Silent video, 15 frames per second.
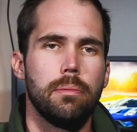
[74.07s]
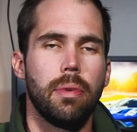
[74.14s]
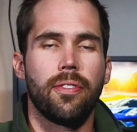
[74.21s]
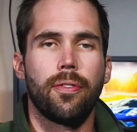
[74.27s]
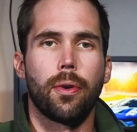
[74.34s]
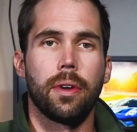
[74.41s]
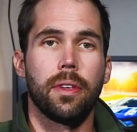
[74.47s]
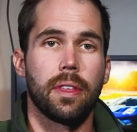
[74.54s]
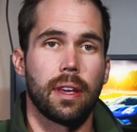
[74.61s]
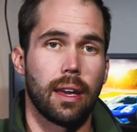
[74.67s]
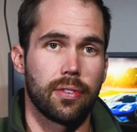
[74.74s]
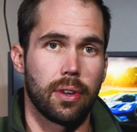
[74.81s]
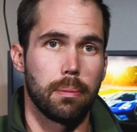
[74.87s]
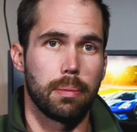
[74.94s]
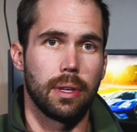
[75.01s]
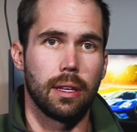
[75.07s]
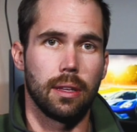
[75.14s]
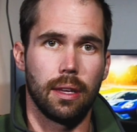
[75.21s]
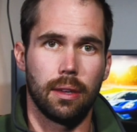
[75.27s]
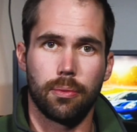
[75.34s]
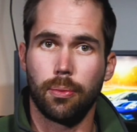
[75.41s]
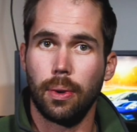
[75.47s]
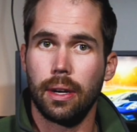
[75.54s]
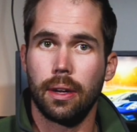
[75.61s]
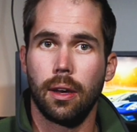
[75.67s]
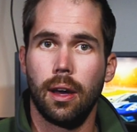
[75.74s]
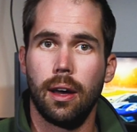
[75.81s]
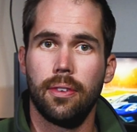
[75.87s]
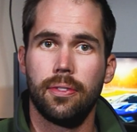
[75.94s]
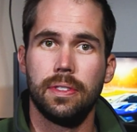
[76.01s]
before you think I've completely written
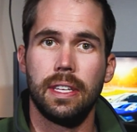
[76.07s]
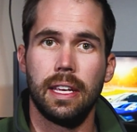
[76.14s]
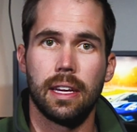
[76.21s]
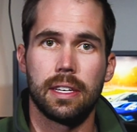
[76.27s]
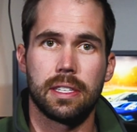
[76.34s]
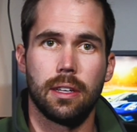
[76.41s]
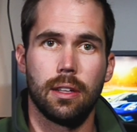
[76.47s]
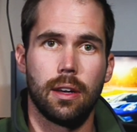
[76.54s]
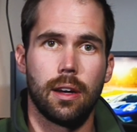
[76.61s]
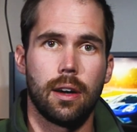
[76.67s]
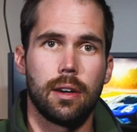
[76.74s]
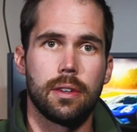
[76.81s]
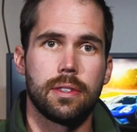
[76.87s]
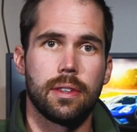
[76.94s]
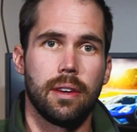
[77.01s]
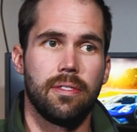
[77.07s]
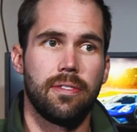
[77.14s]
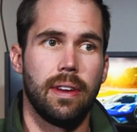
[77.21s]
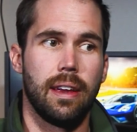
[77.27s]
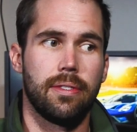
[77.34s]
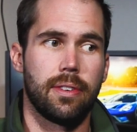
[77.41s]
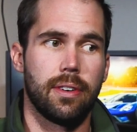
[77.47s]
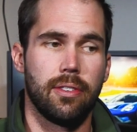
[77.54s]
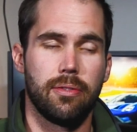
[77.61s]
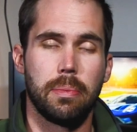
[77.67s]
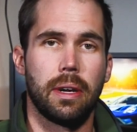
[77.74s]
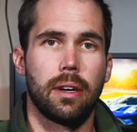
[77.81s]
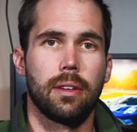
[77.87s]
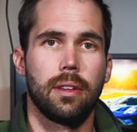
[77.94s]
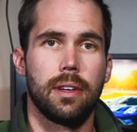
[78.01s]
off DSLRs in favor of
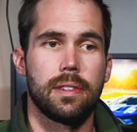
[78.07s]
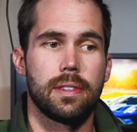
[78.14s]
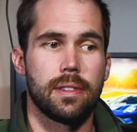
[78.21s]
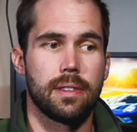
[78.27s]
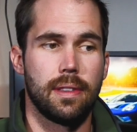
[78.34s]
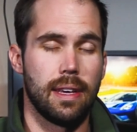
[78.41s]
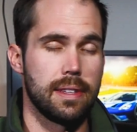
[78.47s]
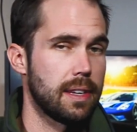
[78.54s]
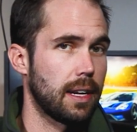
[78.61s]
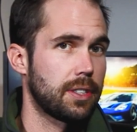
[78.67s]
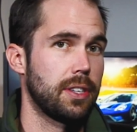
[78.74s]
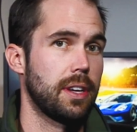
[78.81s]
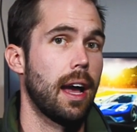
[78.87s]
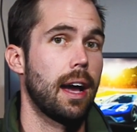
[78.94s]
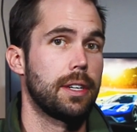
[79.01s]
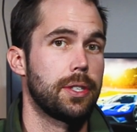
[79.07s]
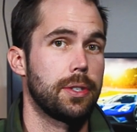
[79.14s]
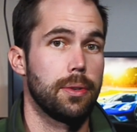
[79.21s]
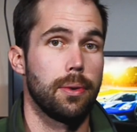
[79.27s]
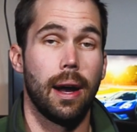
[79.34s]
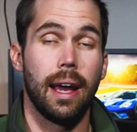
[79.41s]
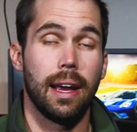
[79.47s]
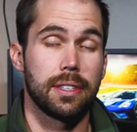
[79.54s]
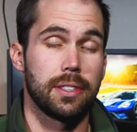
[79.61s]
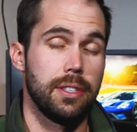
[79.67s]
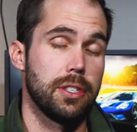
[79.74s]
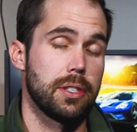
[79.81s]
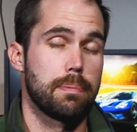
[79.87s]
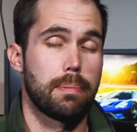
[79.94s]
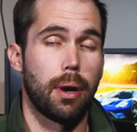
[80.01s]
mirrorless, that's actually not true. I actually
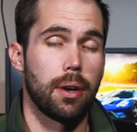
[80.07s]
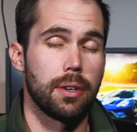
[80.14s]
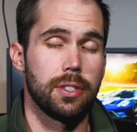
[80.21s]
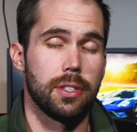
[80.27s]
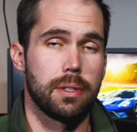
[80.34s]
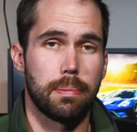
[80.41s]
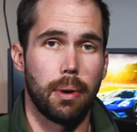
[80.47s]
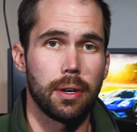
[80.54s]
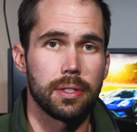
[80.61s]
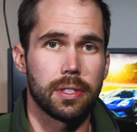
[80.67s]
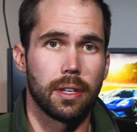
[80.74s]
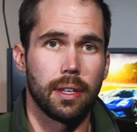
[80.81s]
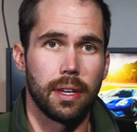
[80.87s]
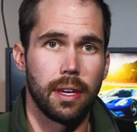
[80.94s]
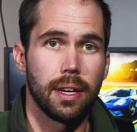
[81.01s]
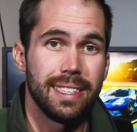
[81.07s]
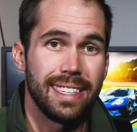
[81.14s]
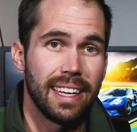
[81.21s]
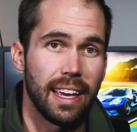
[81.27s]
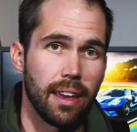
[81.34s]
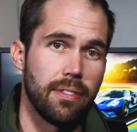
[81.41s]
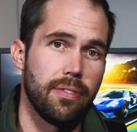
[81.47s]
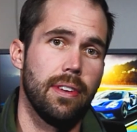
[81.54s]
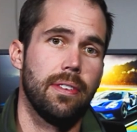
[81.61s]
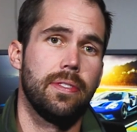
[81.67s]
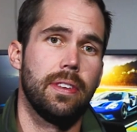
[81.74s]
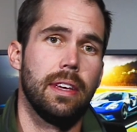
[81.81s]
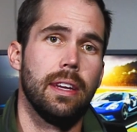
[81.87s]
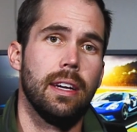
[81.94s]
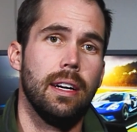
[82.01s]
just purchased, personally, a
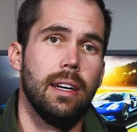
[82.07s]
D850.